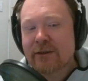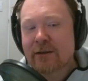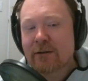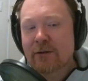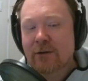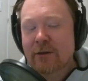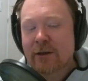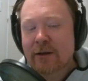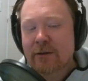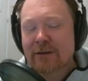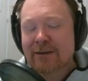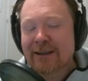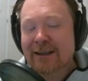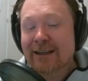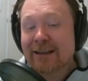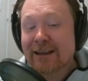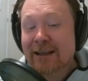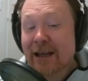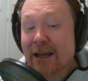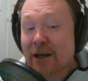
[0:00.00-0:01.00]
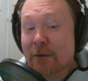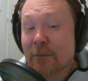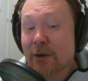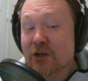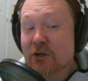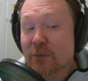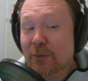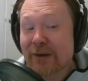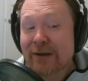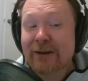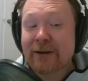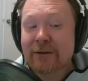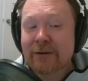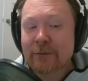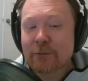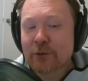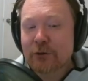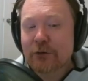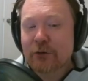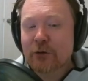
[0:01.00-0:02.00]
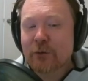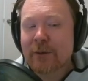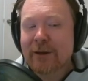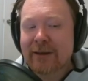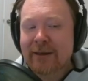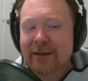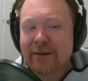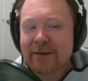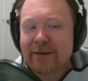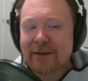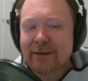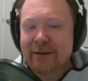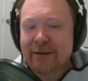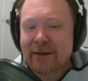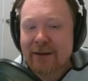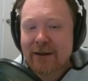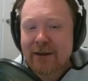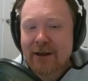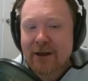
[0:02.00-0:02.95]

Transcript: They're getting much better, and we'll talk about that at the end.